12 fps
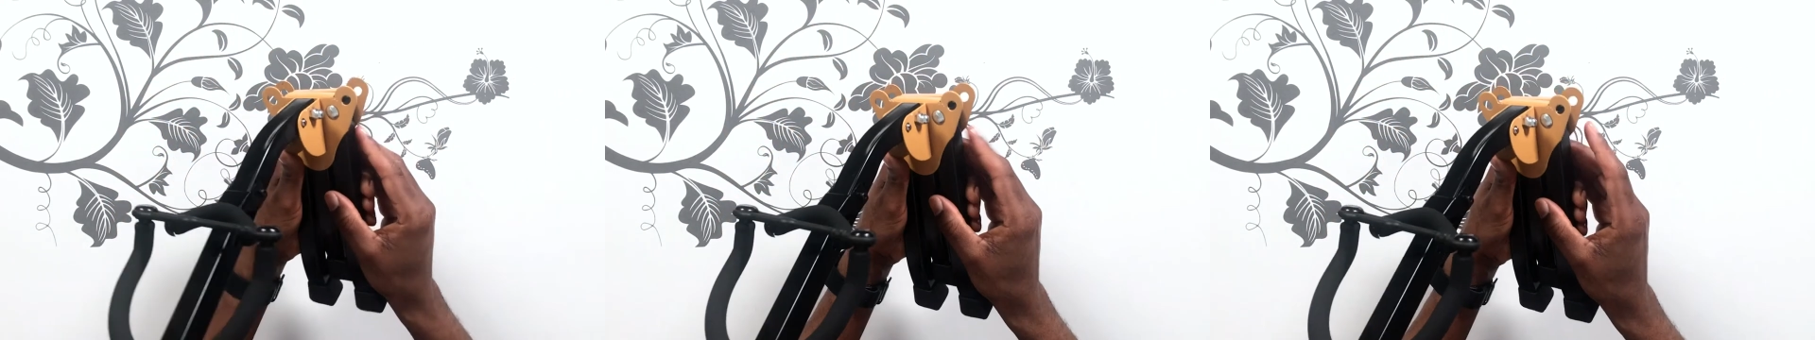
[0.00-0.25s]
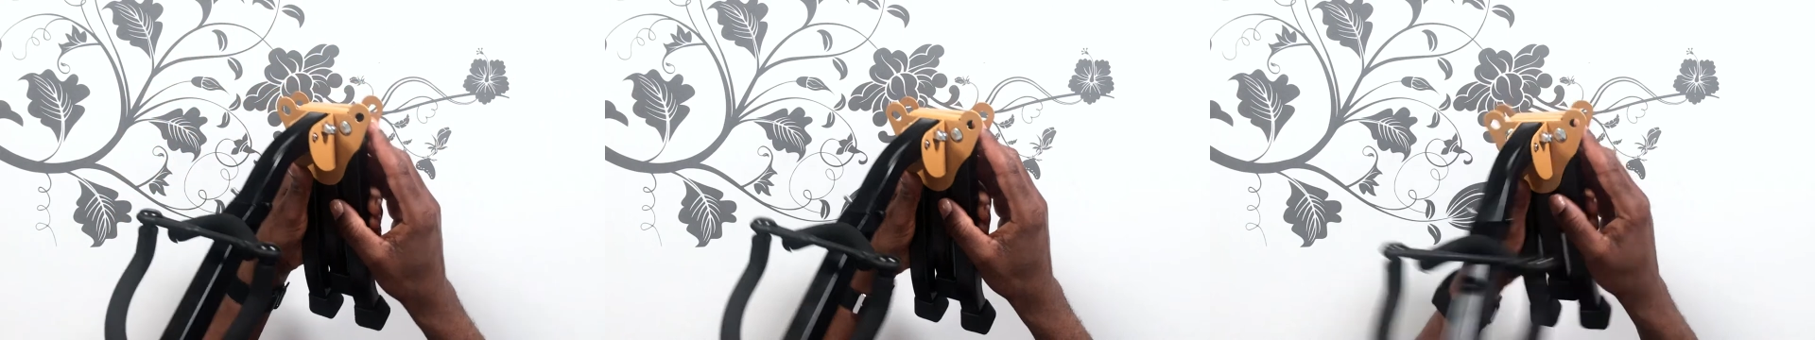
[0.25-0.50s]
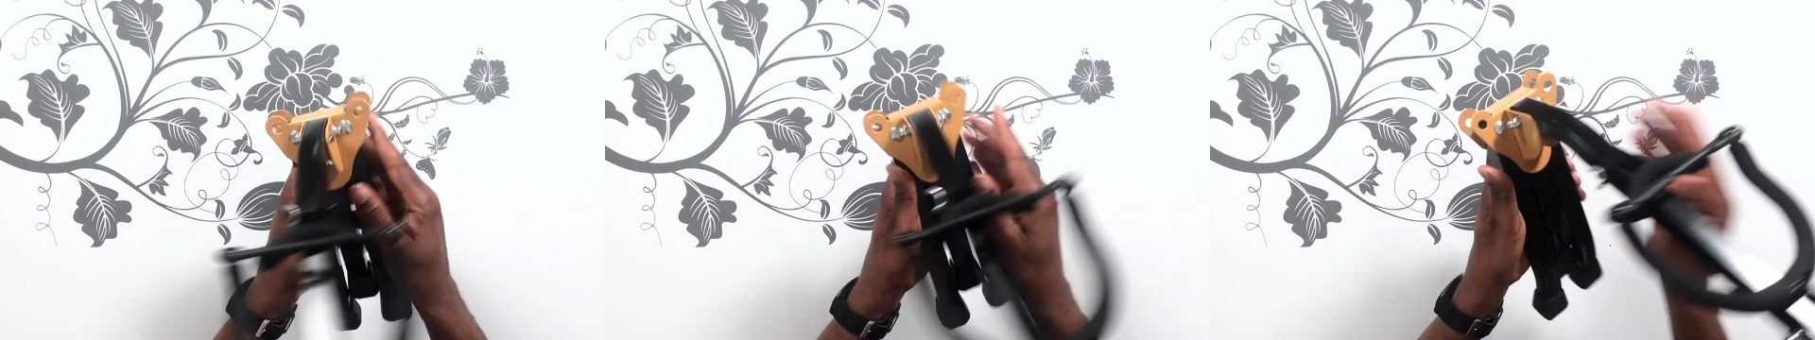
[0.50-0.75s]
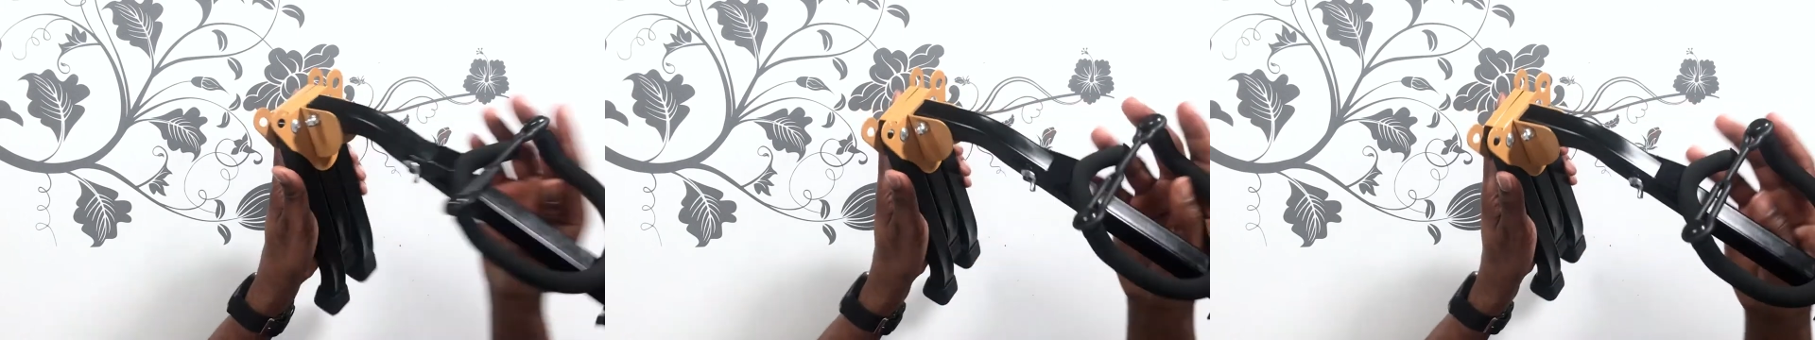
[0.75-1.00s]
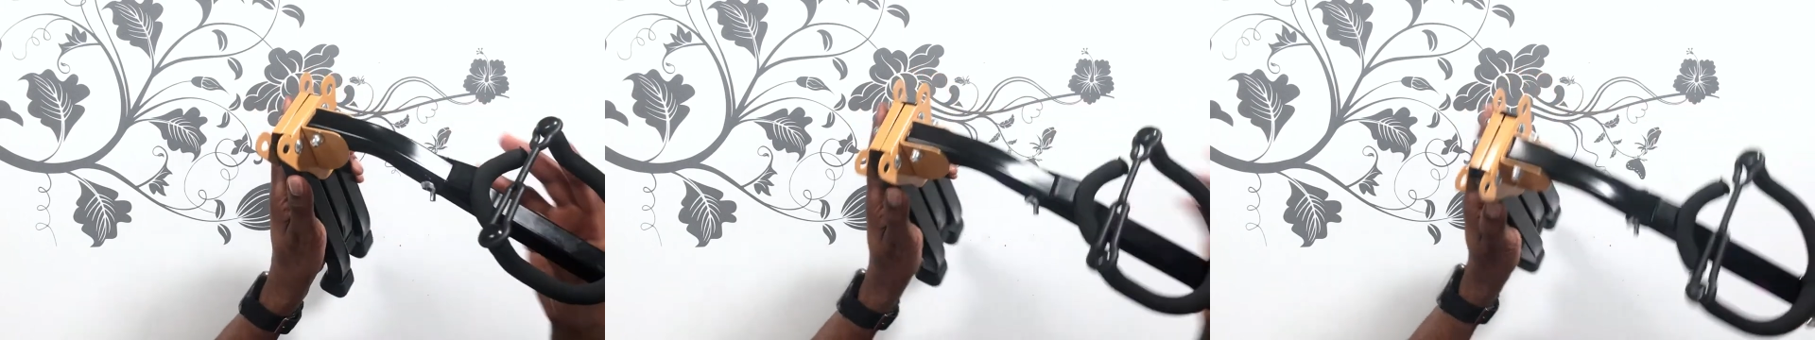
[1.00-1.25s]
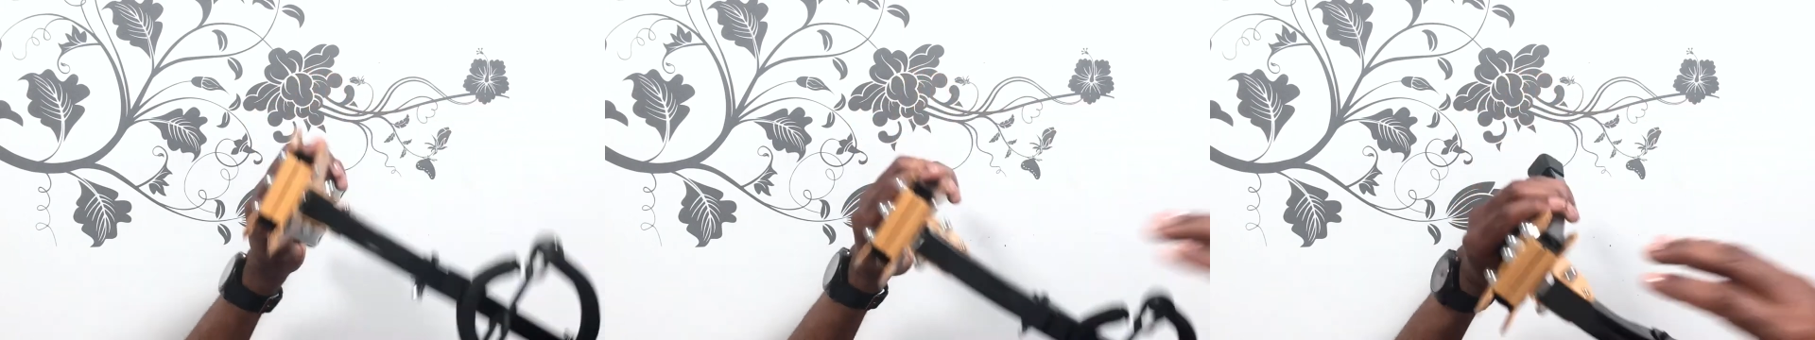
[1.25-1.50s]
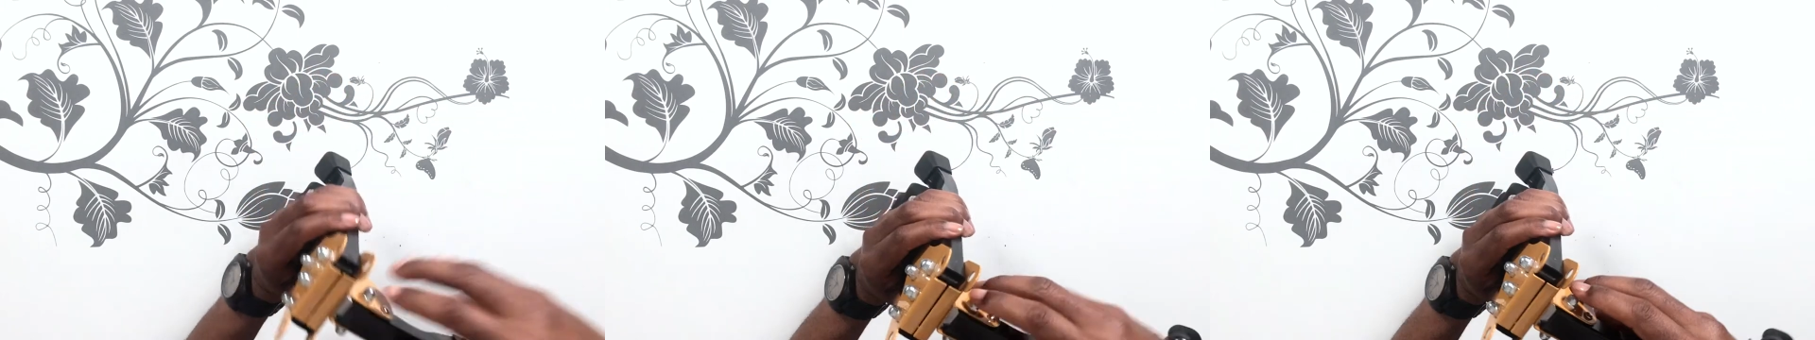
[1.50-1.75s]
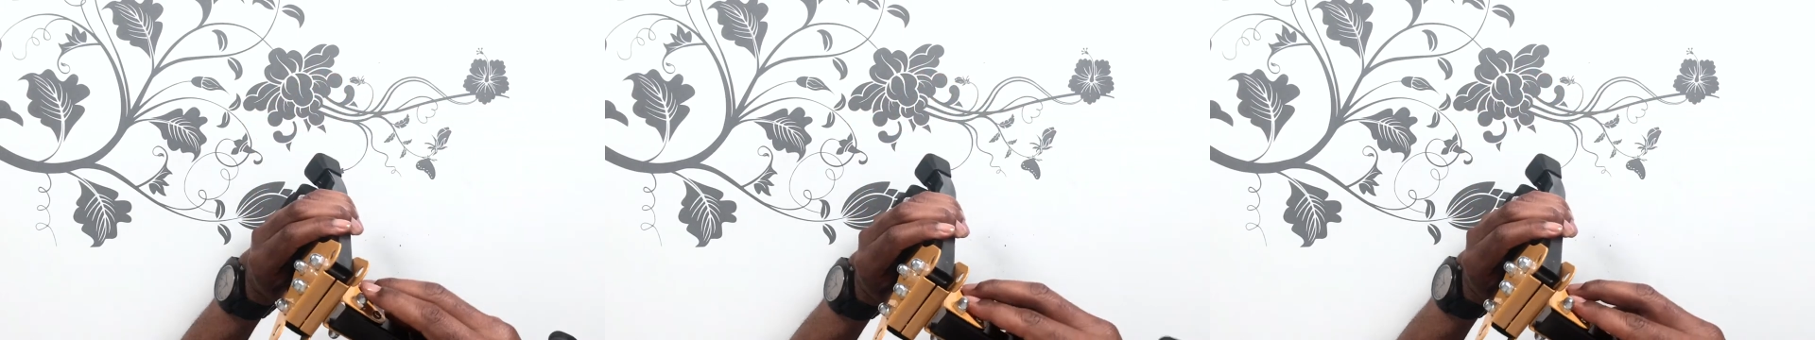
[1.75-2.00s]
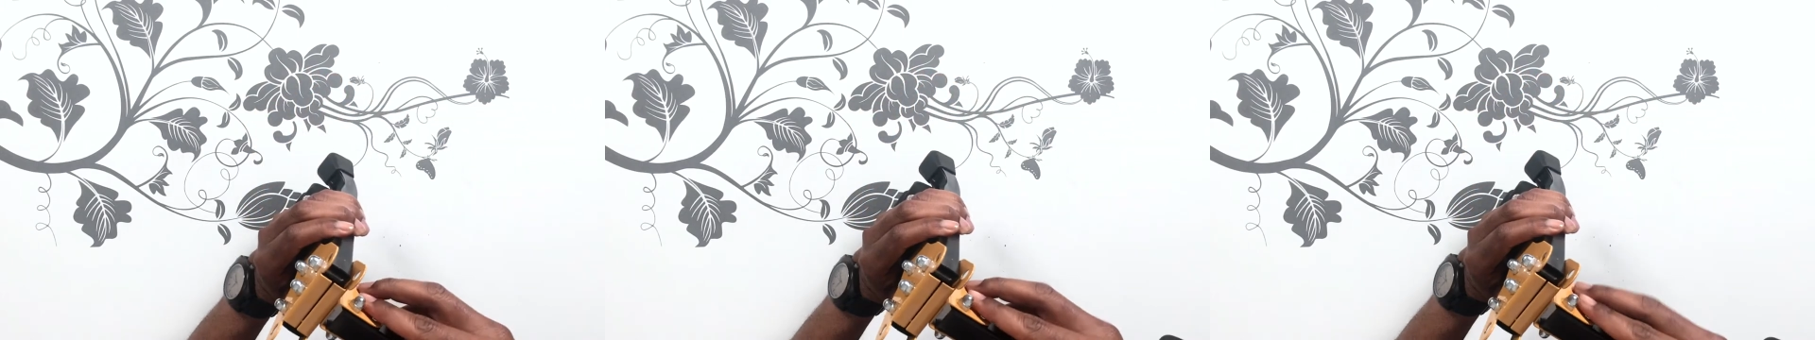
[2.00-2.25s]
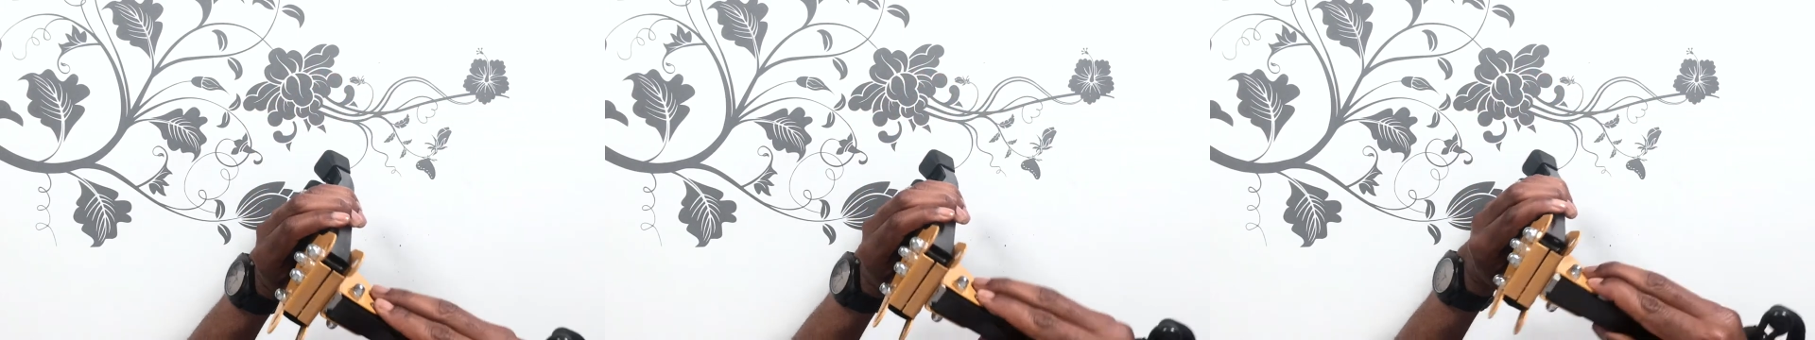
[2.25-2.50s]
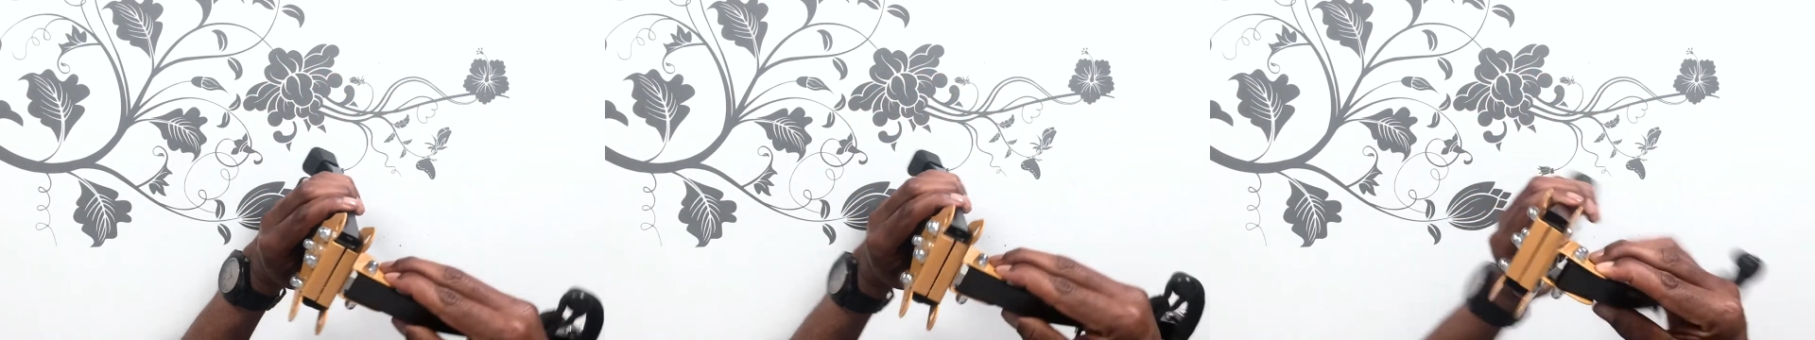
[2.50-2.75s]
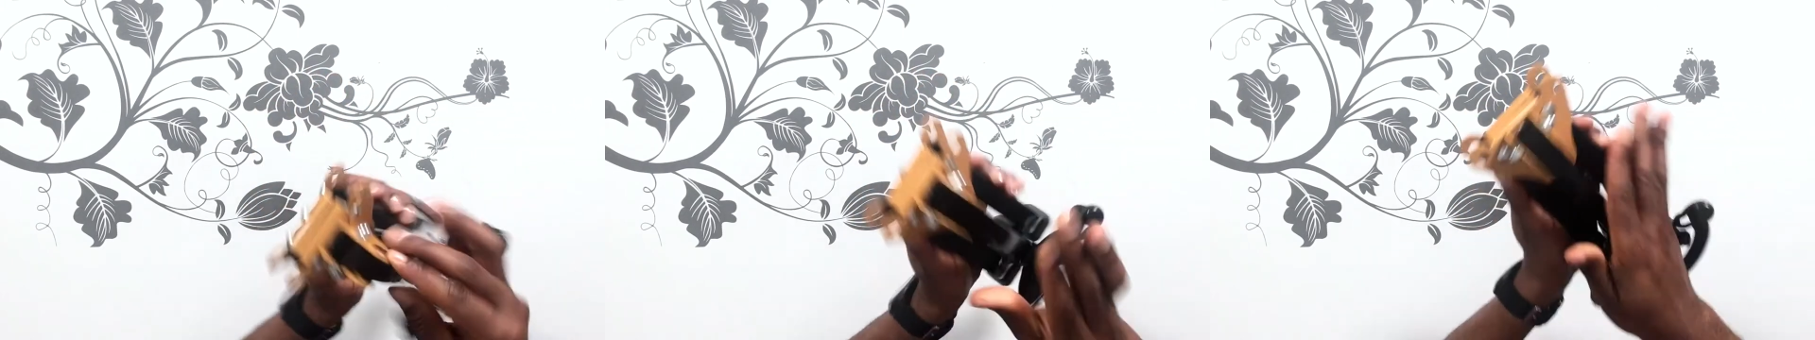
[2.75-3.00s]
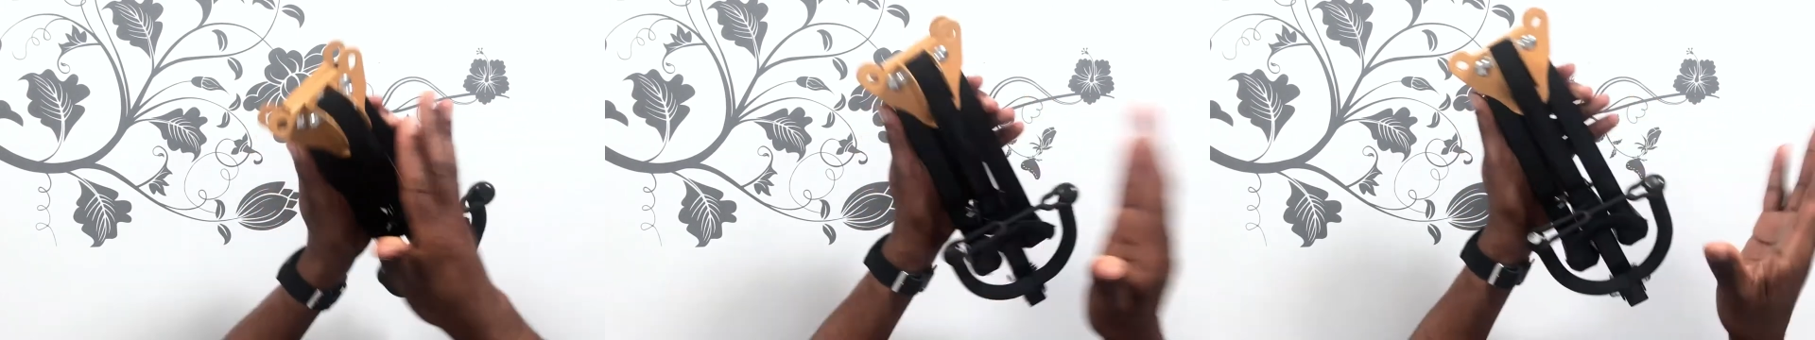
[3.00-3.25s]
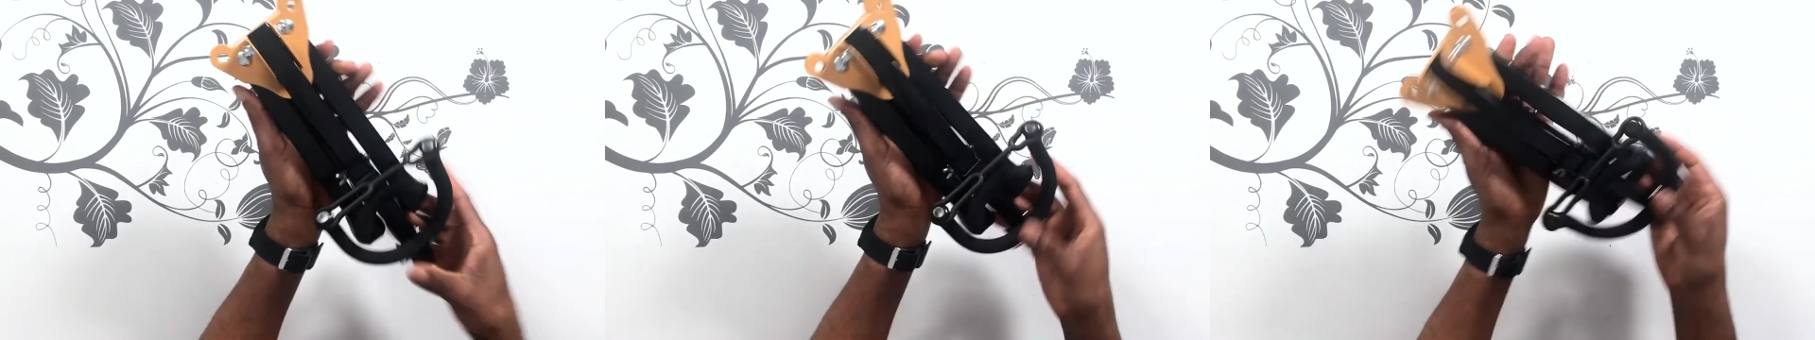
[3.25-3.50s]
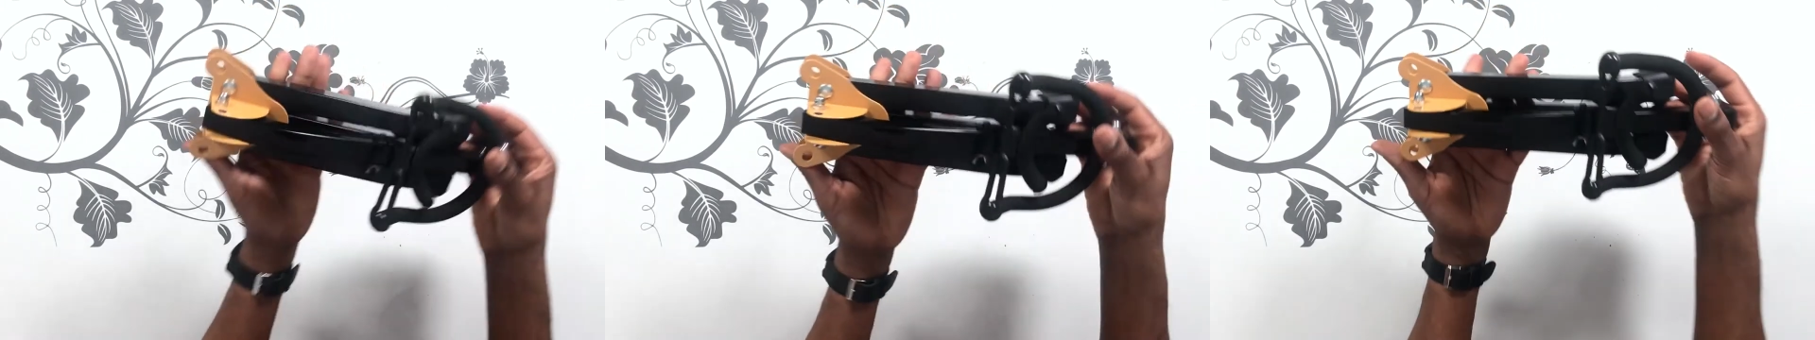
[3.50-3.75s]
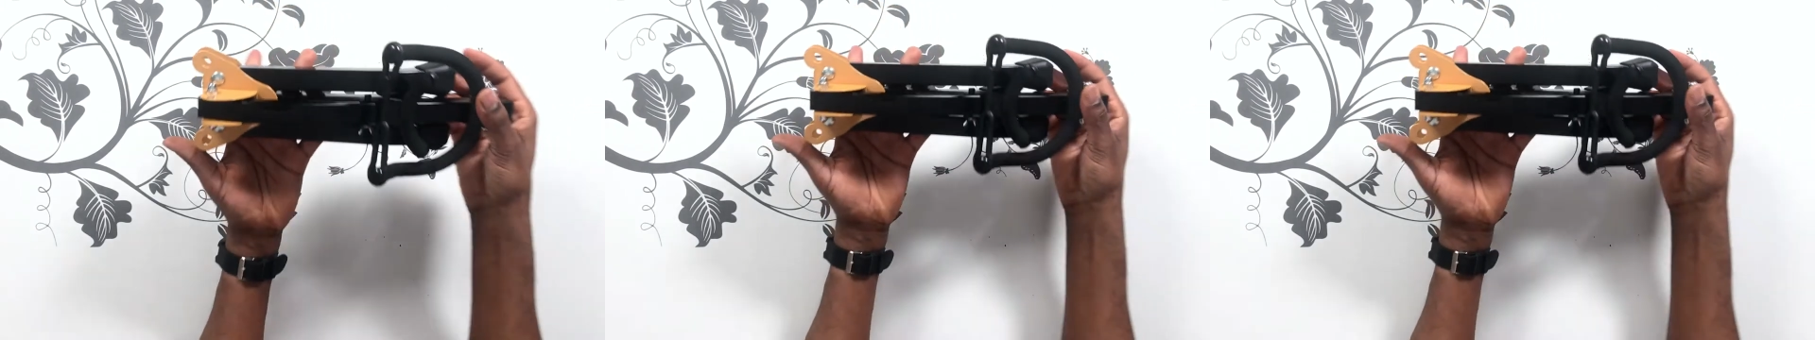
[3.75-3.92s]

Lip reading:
Nobody's mouth can be seen.